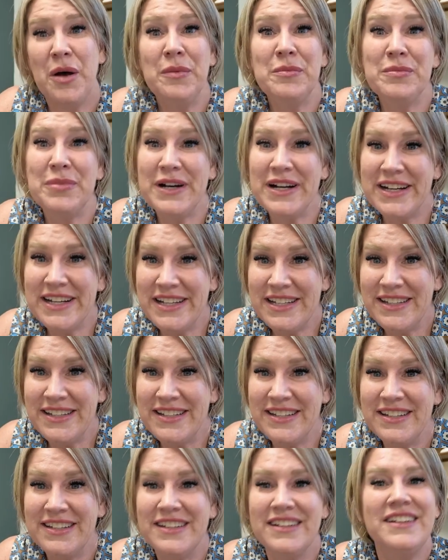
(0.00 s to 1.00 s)

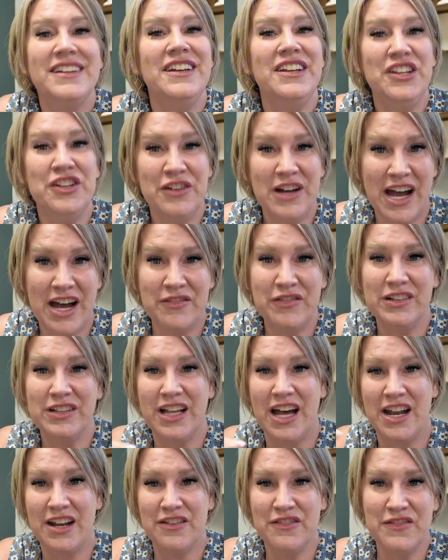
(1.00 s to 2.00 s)
but you have a
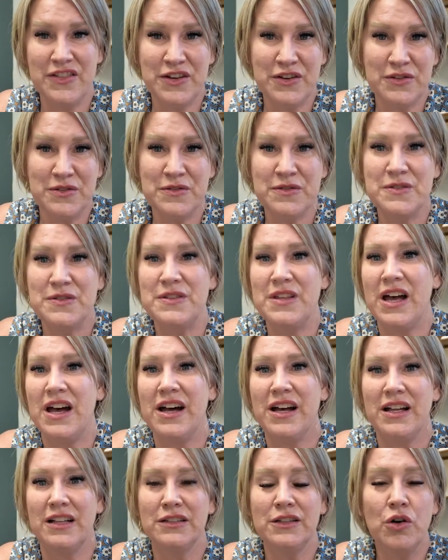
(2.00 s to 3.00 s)
lot of those
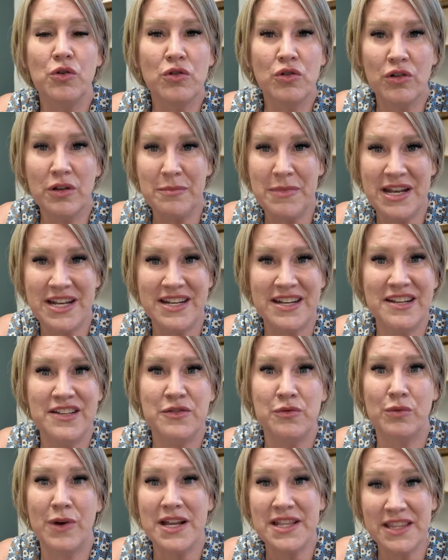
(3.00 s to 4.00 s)
local
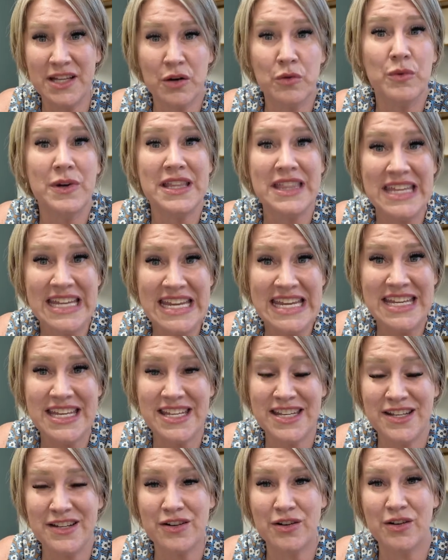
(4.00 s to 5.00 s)
amenities right there
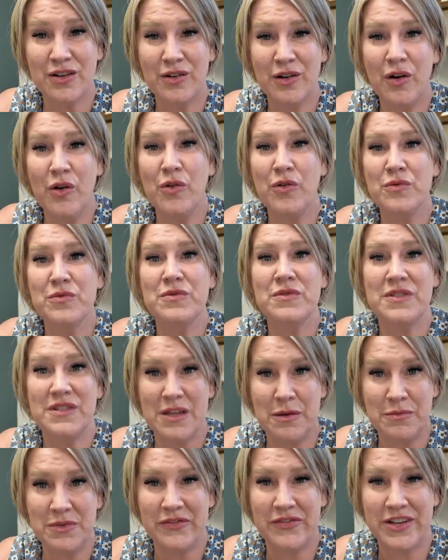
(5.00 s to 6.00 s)
within your own
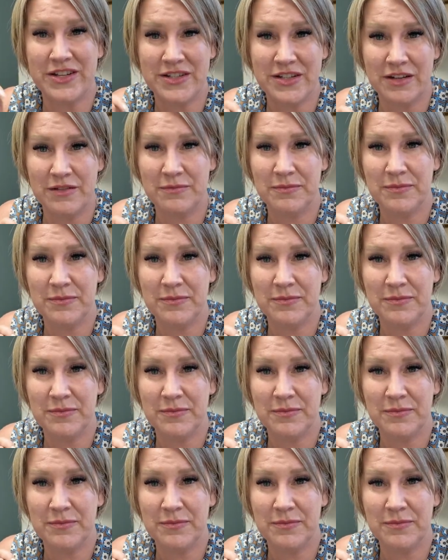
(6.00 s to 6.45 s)
subdivision.